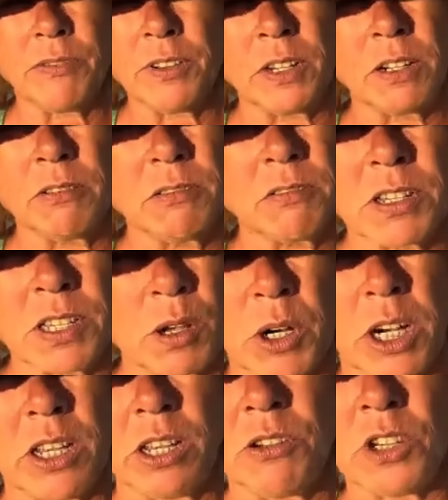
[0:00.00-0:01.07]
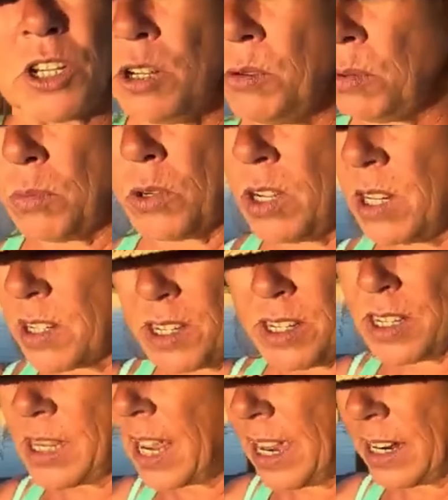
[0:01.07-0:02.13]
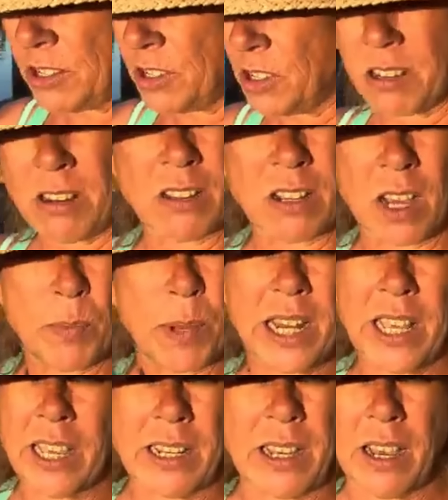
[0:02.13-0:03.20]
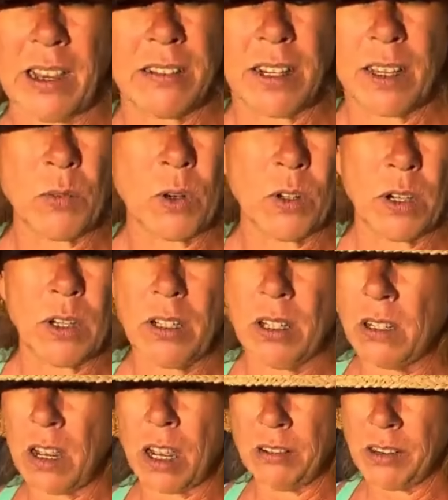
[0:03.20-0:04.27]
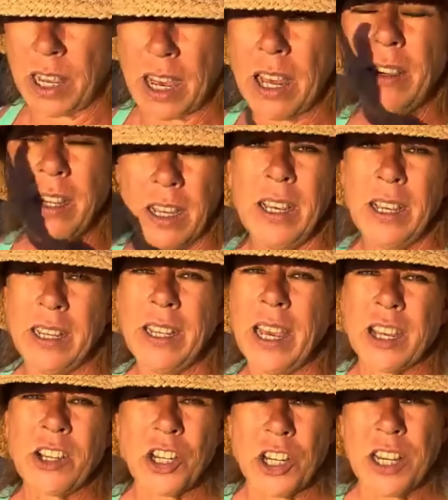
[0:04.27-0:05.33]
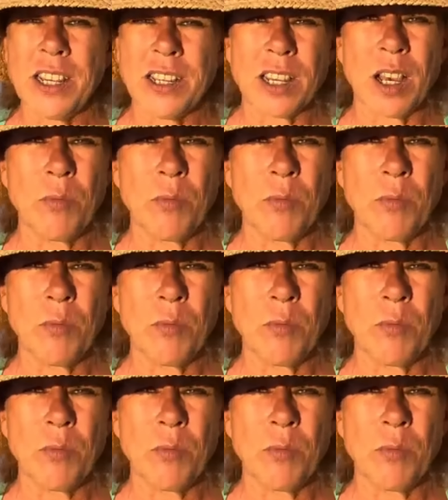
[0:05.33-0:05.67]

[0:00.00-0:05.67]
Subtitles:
difficult. Someone at YouTube who works in tech could just look up any account they want and they'll go, yeah, she is